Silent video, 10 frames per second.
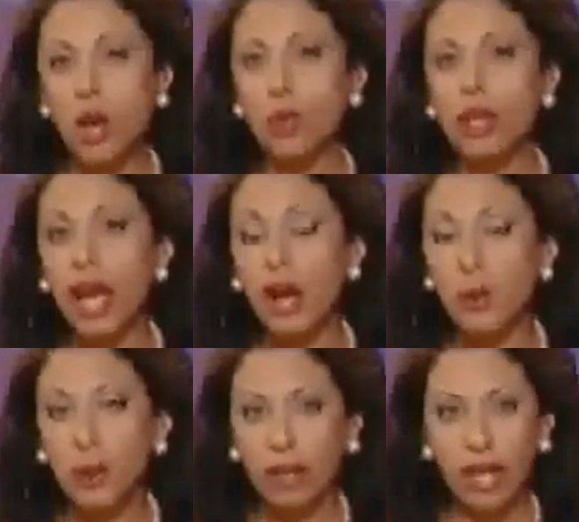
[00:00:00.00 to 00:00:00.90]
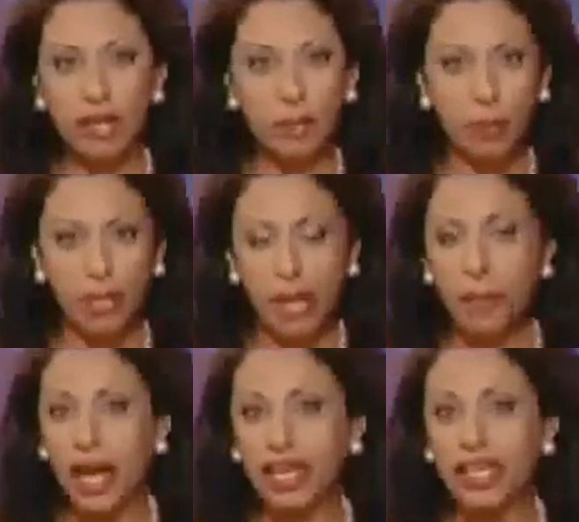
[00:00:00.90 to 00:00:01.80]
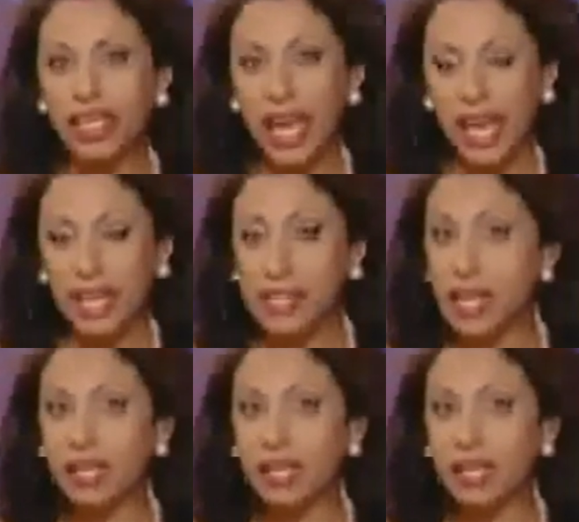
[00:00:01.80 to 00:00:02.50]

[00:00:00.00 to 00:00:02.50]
were not wearing the burqa back in the 80s,